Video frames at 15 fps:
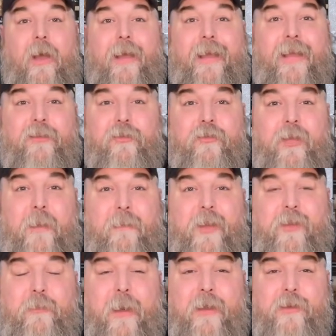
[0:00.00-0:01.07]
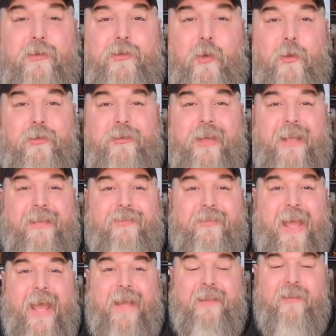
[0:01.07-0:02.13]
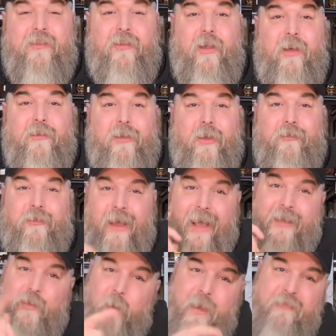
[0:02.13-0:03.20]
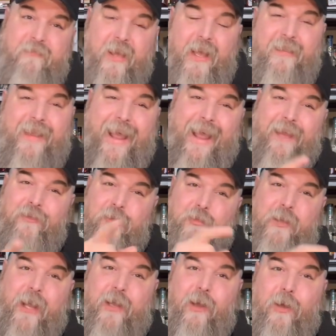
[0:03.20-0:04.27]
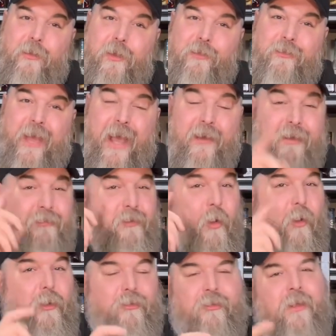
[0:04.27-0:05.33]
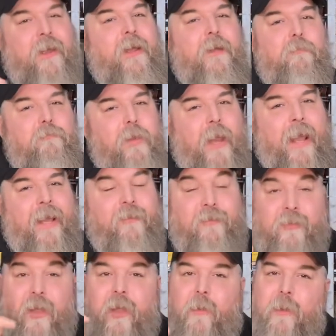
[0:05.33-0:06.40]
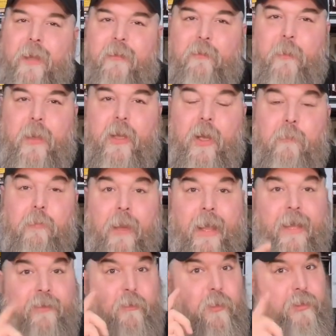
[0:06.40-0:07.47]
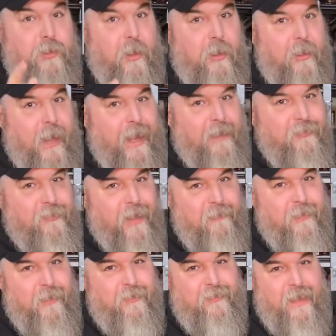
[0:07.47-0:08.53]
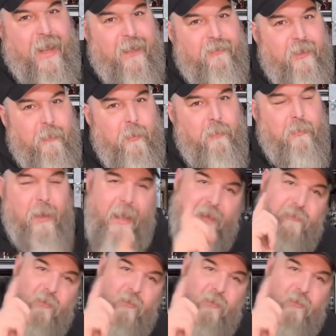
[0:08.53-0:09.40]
Is there something that's better than George T. Stagg that's along those lines? We've done that, so check all those out. And, of course, Blanton's. We love to pick on Blanton's. We show you a lot of stuff that stacks up with Blanton's.